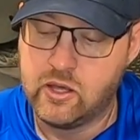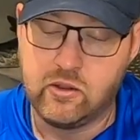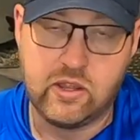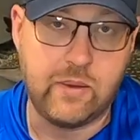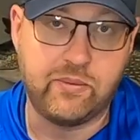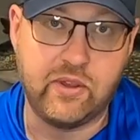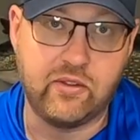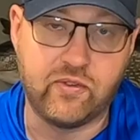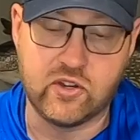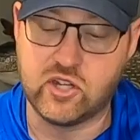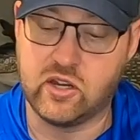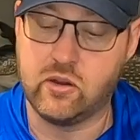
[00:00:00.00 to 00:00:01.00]
Keeps these
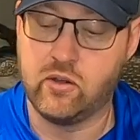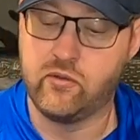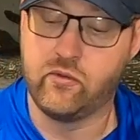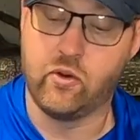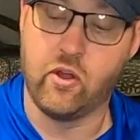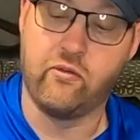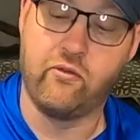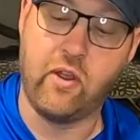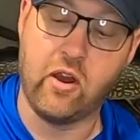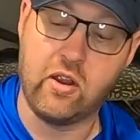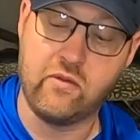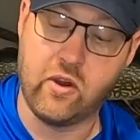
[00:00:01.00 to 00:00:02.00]
fishing for a very,